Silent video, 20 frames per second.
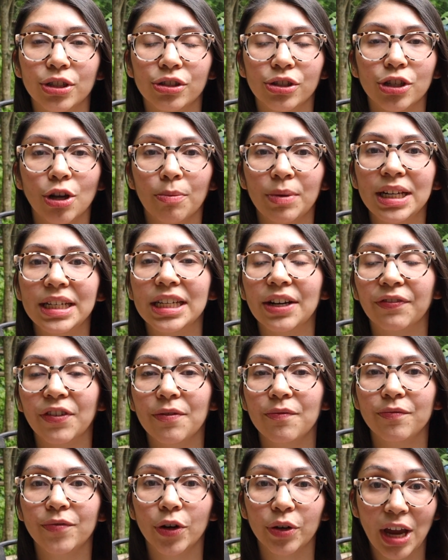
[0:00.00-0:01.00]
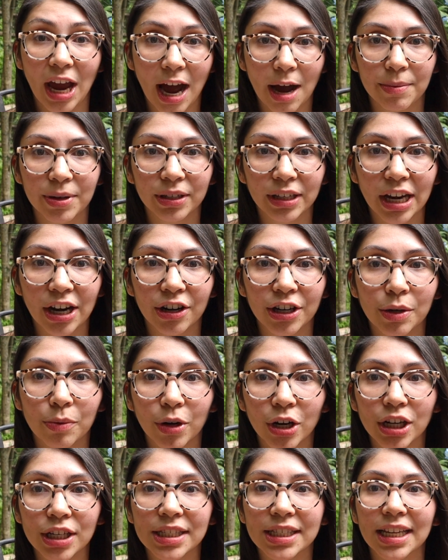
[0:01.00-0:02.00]
so many different vocabulary
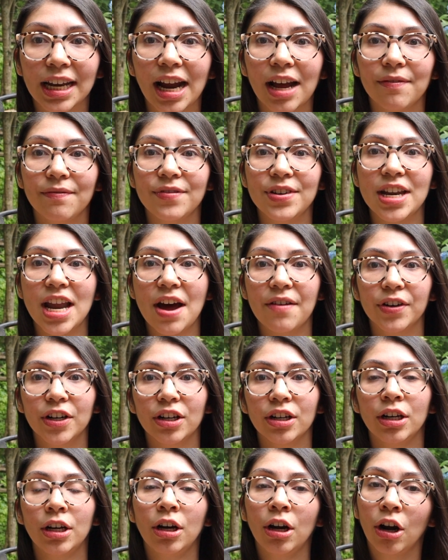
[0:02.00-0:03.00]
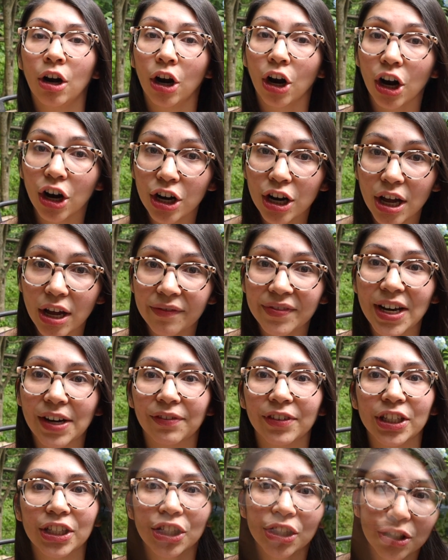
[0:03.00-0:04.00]
words that I've never heard of,
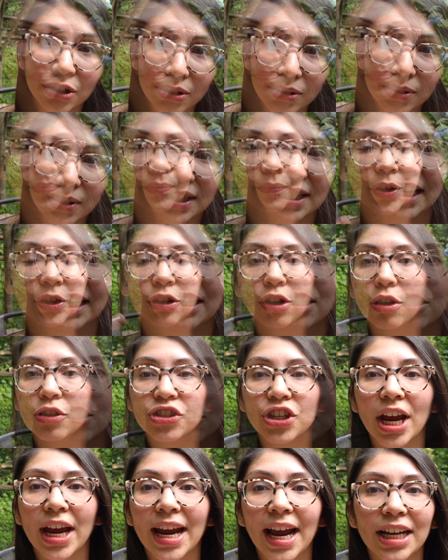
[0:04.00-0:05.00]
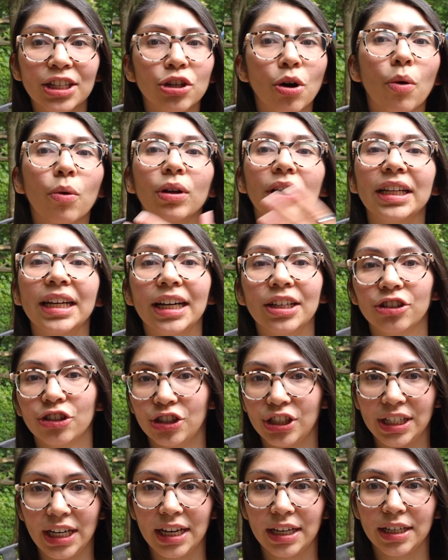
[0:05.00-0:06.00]
never used. With crocheting, I totally
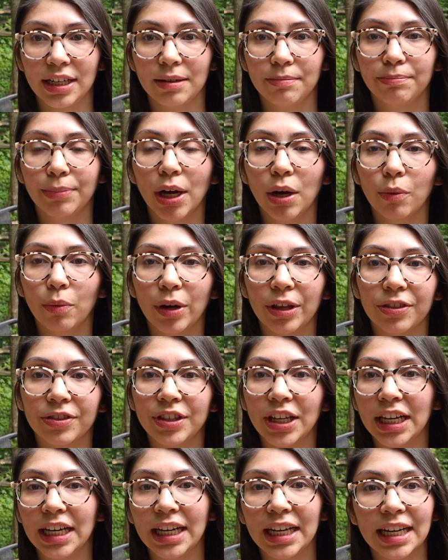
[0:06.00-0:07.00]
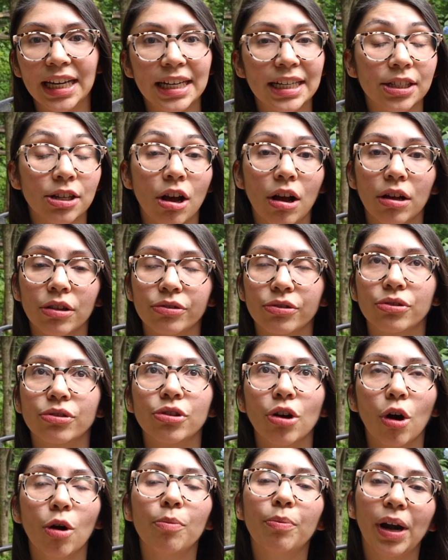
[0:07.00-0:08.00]
understand it, but with knitting, it is all
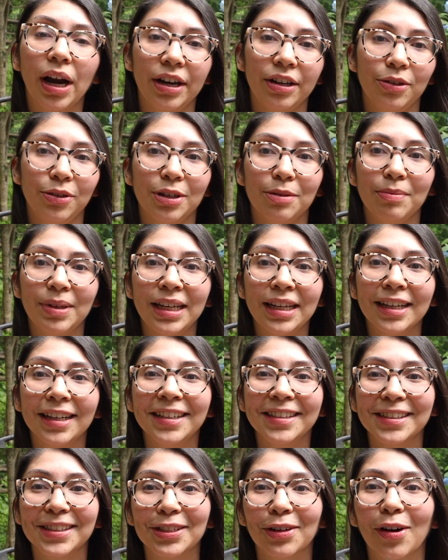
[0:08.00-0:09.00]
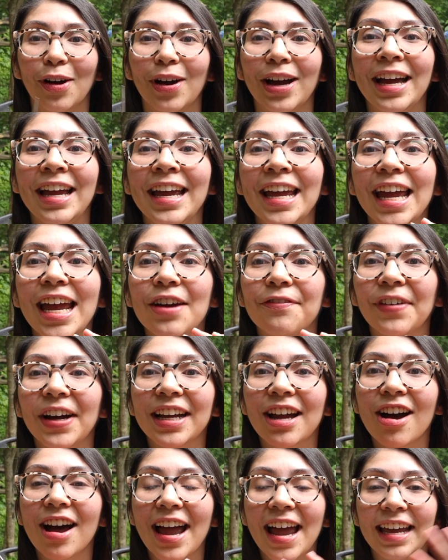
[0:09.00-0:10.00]
so brand new to me. So if I
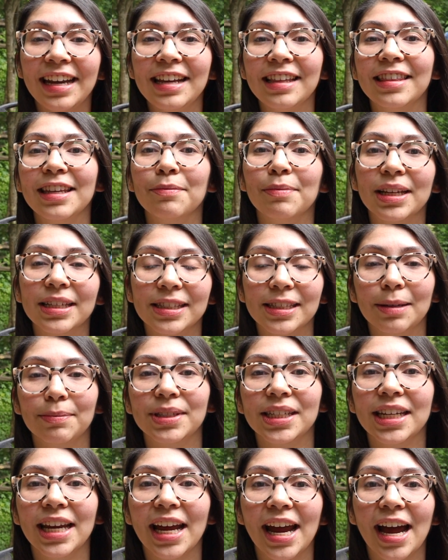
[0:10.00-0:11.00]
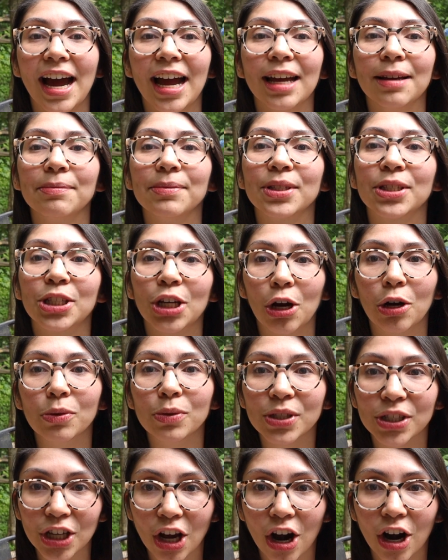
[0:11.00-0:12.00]
got anything mixed up today, I am so
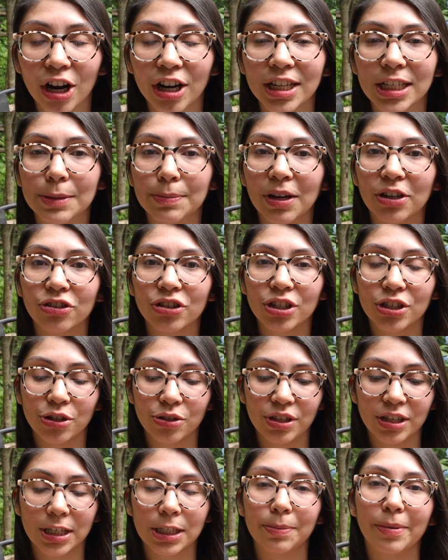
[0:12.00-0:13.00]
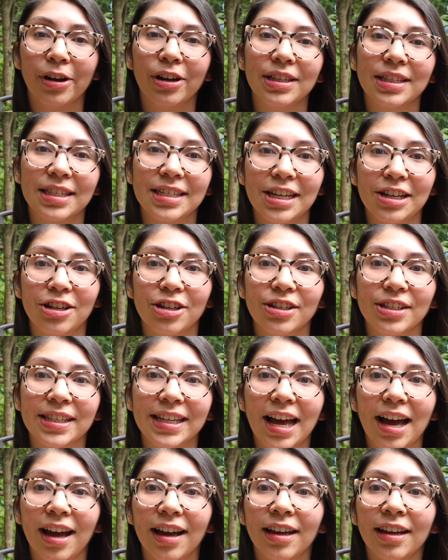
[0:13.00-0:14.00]
sorry, especially to the experienced knitters
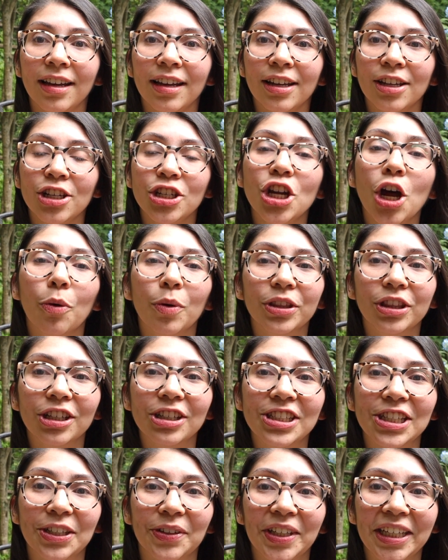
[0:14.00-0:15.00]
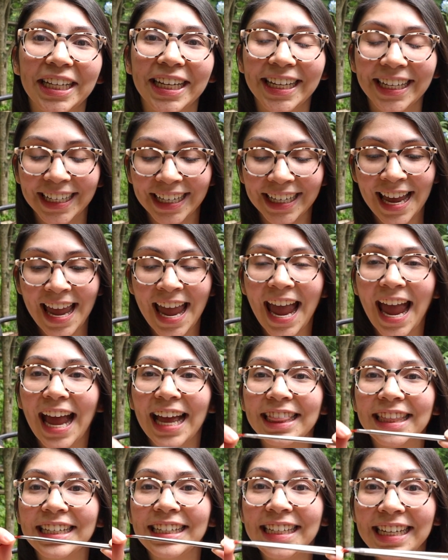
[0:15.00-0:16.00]
that know what they're doing.
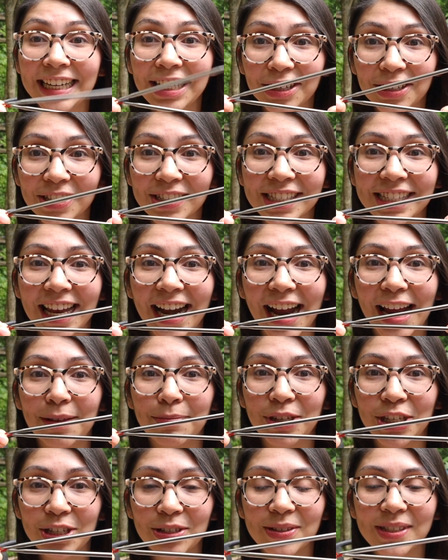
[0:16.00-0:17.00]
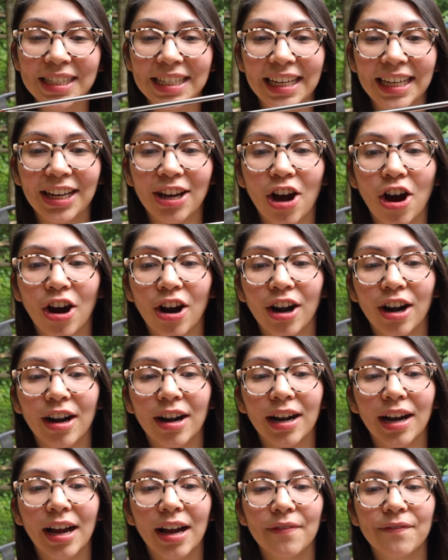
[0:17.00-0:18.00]
And the needles that I'm using
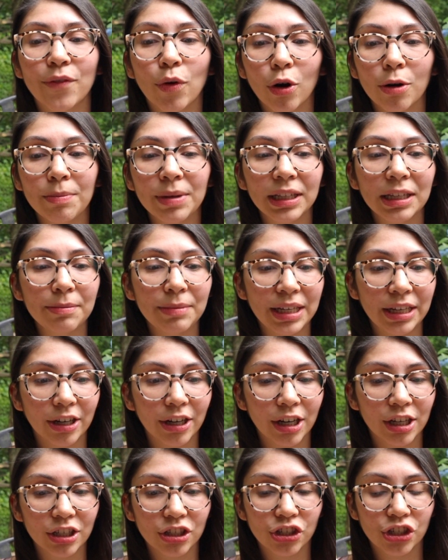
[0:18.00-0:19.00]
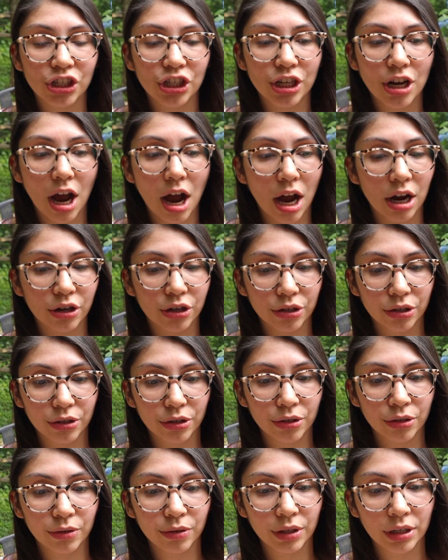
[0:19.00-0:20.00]
are 4mm
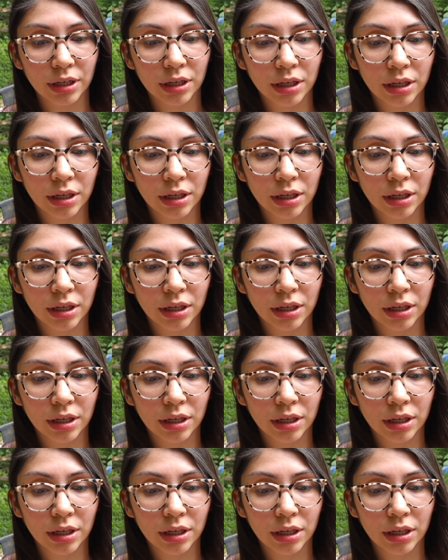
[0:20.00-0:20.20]
Chiagu,